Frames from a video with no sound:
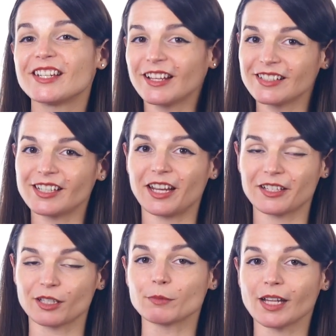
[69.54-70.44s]
does take
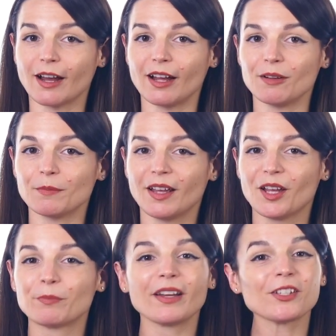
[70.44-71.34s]
some time,
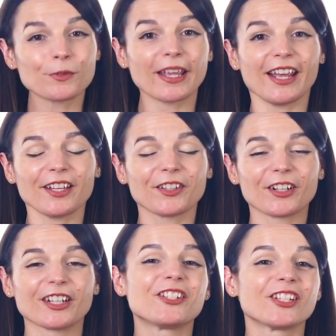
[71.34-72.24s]
but you can
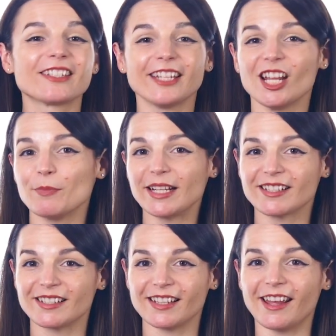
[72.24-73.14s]
learn in just 10
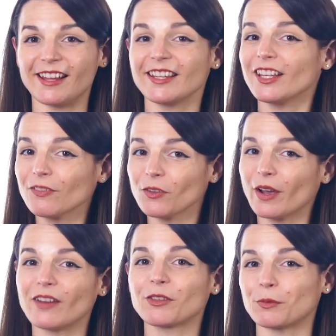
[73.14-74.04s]
minutes a day if you
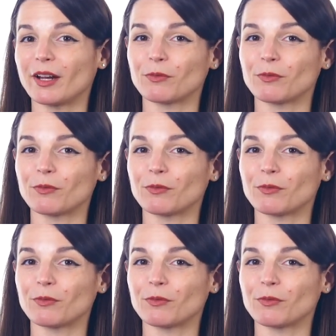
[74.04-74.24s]
have the right